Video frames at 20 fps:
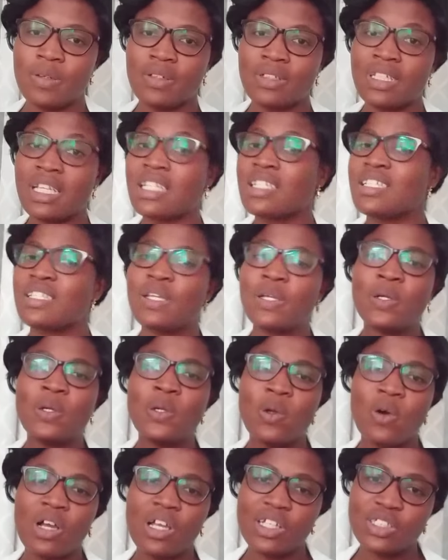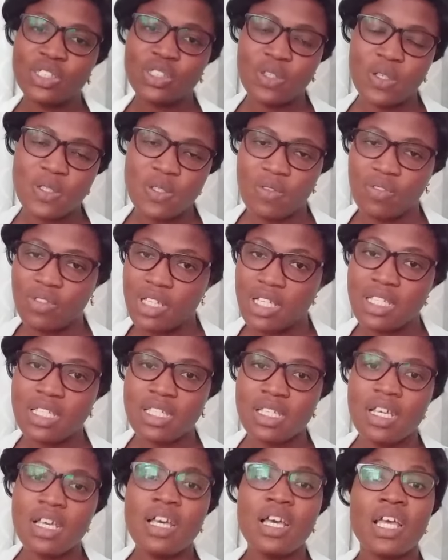That is the long and short of this.